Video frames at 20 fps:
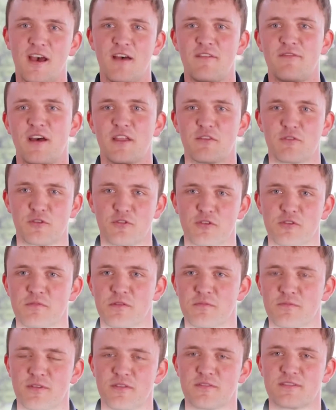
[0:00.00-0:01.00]
I found the
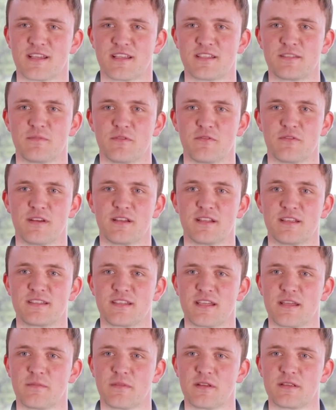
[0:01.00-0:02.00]
recruitment process to be really
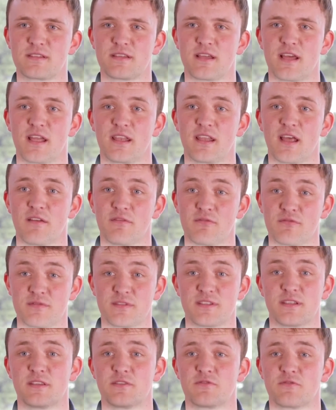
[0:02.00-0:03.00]
seamless and I've
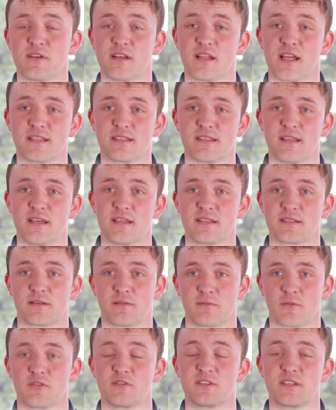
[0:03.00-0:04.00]
since realised that it's
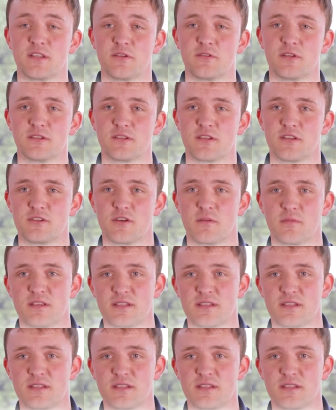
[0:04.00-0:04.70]
continued into the job